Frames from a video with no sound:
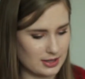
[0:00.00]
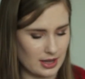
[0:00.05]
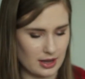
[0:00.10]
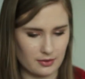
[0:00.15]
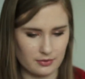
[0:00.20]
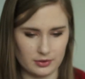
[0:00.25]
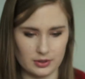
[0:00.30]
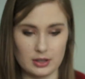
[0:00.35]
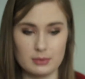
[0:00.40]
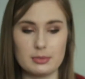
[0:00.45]

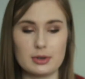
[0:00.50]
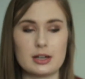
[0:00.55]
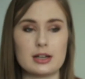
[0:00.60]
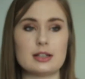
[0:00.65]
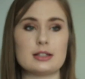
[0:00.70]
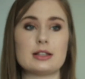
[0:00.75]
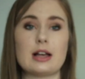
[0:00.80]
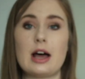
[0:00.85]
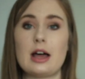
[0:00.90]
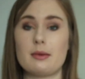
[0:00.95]
thankfully,
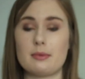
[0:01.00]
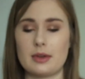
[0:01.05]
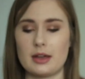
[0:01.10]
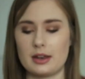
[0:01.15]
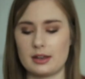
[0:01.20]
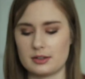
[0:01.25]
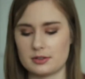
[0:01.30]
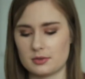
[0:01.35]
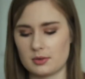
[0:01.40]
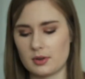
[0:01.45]
because I'm
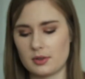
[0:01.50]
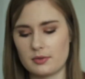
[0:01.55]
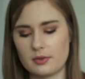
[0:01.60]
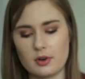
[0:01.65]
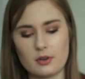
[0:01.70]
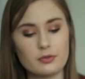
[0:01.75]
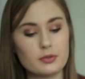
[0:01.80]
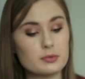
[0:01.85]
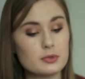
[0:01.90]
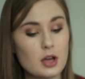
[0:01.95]
getting a sore
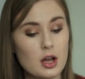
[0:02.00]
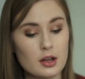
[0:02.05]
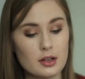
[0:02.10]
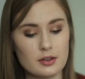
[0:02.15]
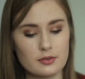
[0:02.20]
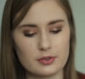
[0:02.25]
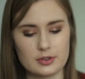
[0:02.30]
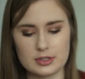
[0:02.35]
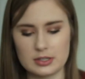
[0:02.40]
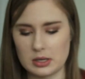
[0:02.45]
throat from
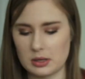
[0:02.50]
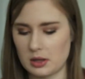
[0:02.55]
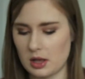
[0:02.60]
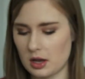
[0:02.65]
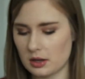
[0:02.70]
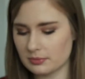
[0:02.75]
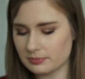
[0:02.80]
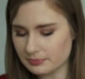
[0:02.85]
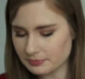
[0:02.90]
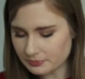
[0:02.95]
talking for so
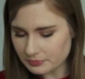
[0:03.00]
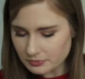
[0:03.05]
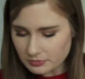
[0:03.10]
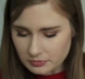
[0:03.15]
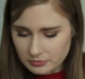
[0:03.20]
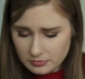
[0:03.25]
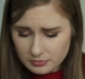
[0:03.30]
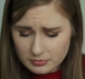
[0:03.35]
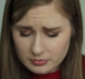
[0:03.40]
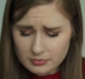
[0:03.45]
long.
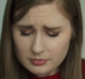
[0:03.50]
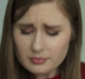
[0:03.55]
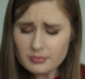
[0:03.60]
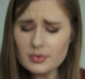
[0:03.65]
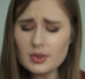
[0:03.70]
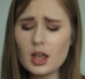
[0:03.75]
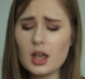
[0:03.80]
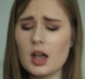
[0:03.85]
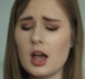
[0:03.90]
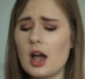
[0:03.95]

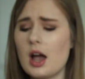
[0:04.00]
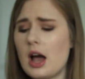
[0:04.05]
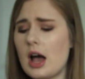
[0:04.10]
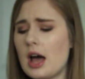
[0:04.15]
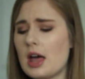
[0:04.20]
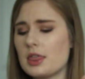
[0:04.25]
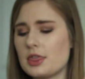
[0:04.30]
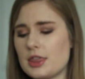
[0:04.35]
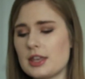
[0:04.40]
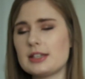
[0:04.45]

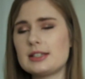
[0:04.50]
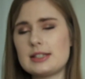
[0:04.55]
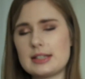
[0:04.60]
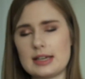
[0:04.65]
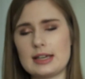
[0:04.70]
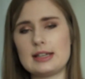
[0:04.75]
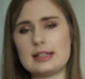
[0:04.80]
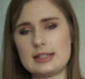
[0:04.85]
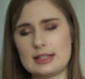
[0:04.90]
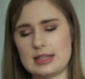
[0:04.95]
This
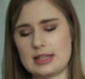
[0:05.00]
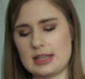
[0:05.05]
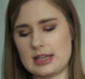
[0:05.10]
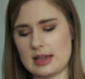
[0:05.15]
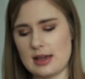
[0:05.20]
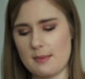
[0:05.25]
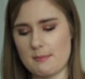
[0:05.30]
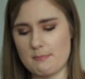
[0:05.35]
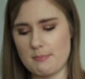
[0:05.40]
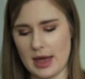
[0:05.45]
is
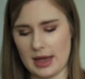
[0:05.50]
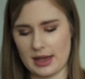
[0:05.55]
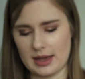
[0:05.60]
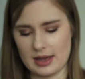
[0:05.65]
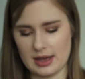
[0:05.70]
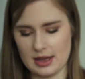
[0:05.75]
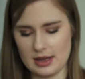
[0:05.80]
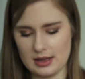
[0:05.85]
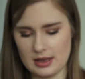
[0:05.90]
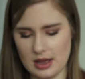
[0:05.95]
the
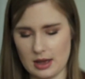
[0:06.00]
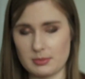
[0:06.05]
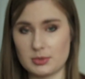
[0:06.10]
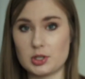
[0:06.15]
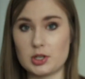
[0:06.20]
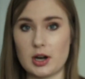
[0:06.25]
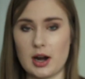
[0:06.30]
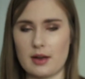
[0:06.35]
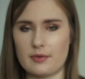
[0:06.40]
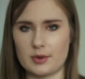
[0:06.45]
Becca. I'm
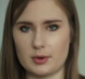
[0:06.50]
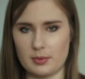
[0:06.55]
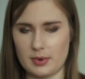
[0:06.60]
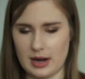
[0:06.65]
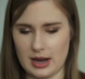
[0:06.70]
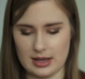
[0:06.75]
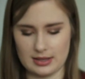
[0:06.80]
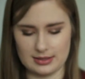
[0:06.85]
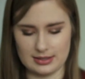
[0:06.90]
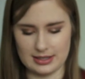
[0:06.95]
sure everyone
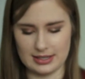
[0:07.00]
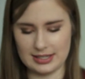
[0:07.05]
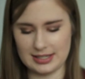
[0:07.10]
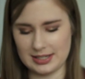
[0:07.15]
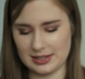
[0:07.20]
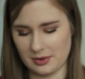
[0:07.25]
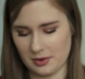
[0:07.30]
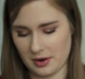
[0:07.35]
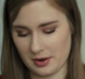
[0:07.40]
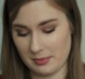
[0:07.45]
has
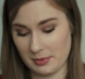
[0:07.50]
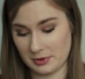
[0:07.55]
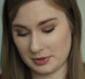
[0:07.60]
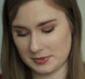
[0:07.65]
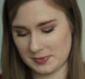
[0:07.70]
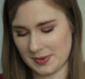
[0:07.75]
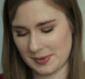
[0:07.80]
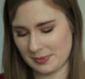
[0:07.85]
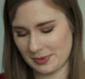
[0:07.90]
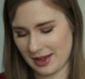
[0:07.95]
this, or
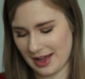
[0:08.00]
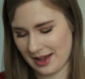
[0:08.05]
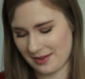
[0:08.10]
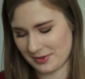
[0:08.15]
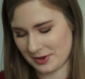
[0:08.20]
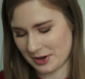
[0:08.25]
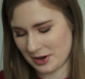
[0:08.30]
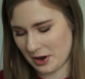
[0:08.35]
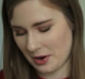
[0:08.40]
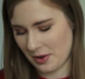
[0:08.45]
most people
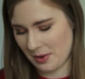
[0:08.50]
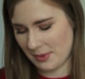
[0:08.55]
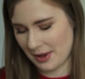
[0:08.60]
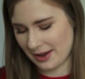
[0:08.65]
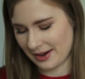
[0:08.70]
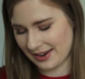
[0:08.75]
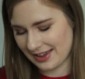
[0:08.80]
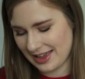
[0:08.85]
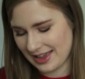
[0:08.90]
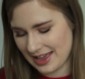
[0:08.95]
have it or know
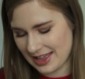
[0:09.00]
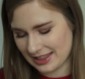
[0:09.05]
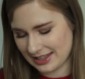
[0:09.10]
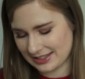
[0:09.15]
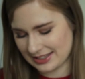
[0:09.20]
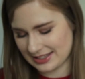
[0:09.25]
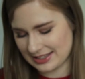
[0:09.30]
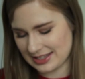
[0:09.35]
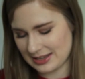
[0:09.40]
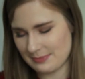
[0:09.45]
about it.
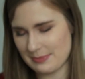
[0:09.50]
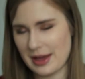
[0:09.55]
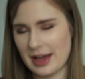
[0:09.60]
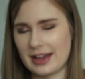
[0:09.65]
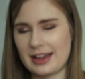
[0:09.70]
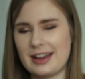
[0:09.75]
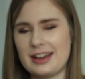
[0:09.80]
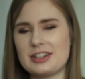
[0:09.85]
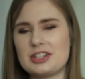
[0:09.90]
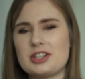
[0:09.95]
This is the
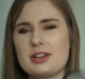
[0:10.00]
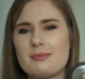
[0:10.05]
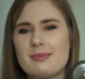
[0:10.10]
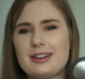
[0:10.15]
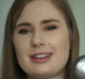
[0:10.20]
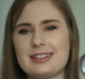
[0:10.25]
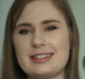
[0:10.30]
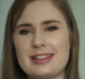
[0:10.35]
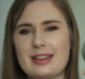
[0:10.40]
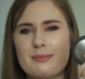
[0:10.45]
Becca
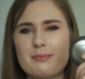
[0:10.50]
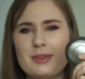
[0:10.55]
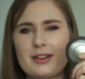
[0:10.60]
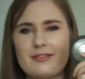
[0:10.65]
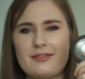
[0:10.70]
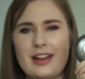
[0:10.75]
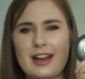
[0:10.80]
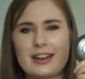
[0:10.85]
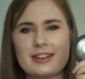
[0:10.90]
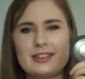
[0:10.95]
Shimmering Skin
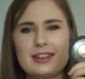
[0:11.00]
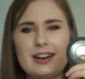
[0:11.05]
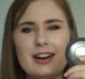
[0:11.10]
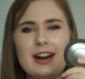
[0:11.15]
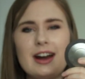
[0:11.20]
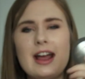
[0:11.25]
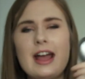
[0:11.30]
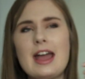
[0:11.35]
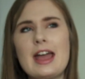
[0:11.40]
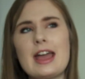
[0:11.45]

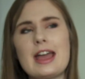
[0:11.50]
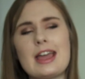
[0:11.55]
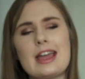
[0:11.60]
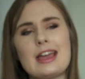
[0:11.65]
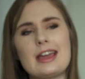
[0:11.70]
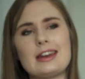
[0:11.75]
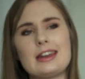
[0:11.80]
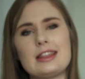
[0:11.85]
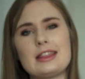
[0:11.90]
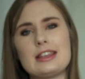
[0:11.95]
Perfector
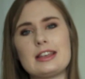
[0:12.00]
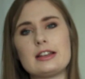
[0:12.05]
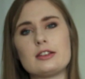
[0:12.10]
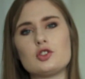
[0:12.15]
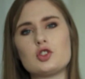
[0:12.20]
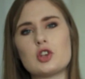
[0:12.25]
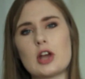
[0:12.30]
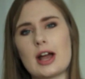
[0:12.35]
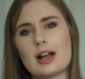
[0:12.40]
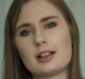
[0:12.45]
in
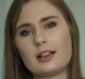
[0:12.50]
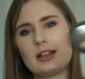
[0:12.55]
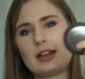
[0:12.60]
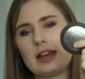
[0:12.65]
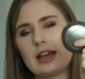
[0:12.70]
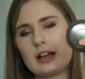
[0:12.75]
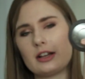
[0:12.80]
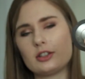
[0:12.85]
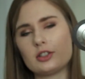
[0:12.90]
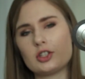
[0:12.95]
the
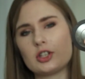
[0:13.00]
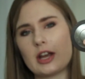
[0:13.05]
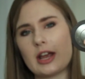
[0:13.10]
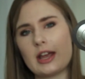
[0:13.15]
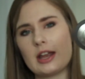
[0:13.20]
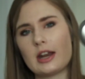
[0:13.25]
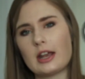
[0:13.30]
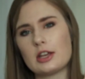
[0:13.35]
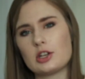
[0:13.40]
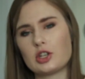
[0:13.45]
Jaclyn Hill
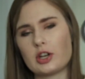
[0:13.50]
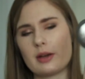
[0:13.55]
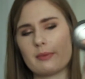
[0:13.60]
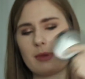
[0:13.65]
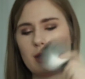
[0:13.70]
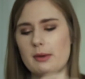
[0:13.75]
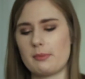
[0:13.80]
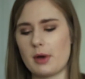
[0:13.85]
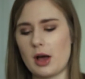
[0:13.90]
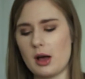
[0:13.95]
shade
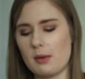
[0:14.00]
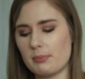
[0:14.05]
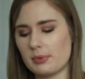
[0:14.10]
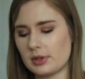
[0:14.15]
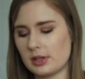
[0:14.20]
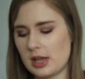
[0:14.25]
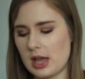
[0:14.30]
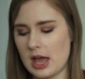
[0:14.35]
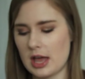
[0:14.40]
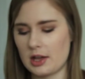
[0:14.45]
Champagne
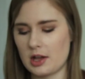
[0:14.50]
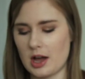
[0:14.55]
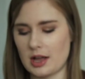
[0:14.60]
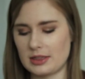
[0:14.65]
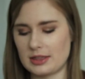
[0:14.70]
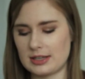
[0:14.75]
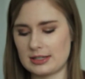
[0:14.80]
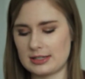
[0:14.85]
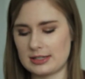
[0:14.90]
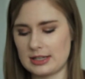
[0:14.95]
Pop.
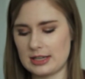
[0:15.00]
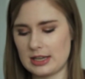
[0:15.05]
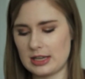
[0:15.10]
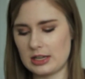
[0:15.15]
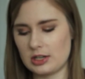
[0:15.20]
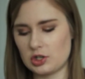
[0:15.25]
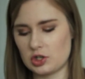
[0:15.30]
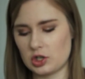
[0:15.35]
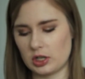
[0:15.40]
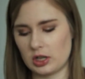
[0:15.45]
Got this
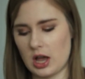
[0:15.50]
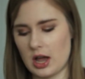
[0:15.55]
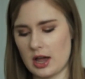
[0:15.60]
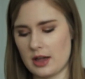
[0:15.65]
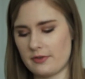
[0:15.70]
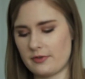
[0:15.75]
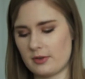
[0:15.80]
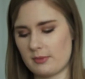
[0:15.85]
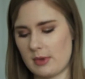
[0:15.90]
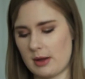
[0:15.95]
in
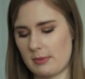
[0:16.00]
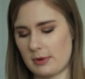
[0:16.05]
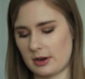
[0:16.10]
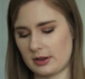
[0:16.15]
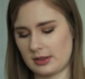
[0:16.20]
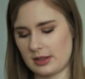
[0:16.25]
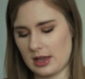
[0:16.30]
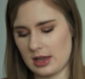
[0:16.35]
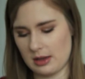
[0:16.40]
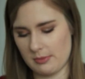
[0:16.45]
July for my
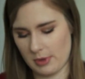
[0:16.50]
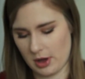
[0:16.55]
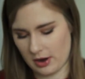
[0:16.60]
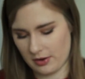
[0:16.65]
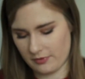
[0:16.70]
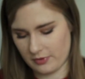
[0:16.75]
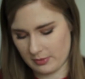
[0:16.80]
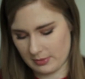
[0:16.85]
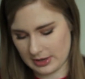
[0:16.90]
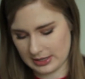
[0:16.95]
birthday. I
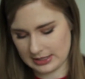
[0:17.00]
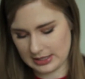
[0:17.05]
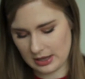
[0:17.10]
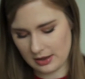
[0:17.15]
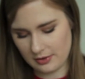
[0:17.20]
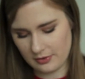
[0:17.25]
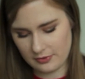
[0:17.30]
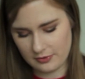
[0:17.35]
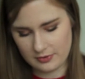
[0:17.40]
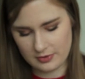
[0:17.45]
bought it for
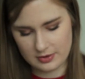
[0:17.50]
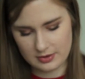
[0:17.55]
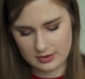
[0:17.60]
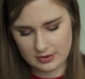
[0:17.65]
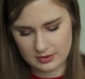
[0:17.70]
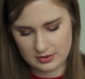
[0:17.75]
myself.